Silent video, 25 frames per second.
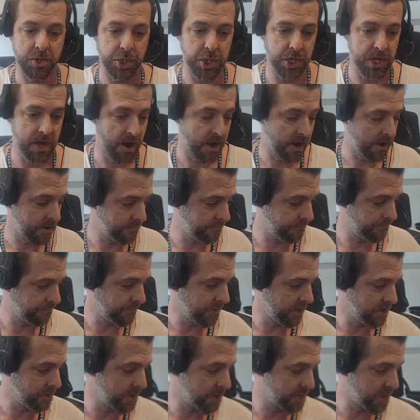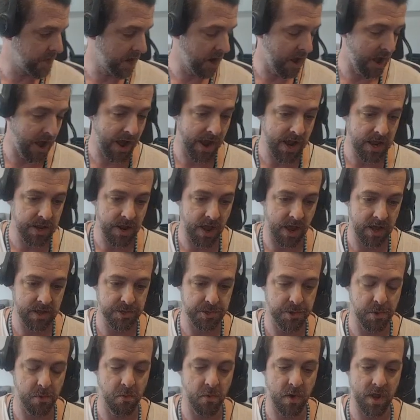you got is it's going to ionize
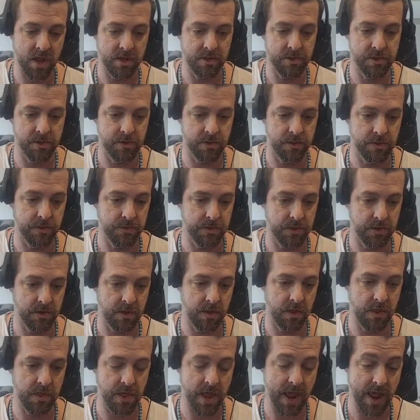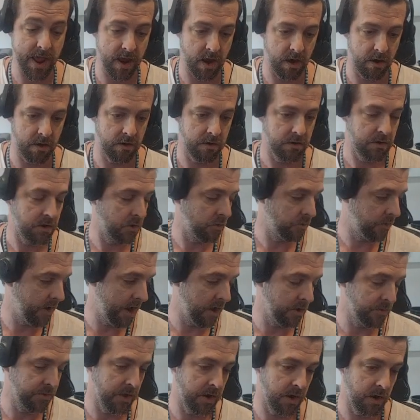the wind, the air
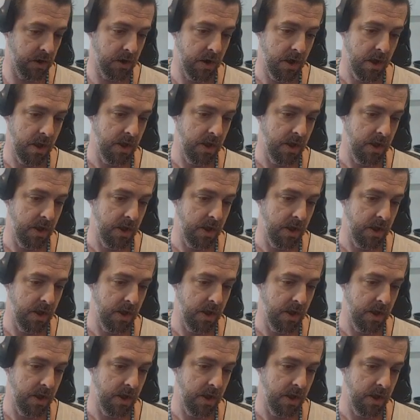around there.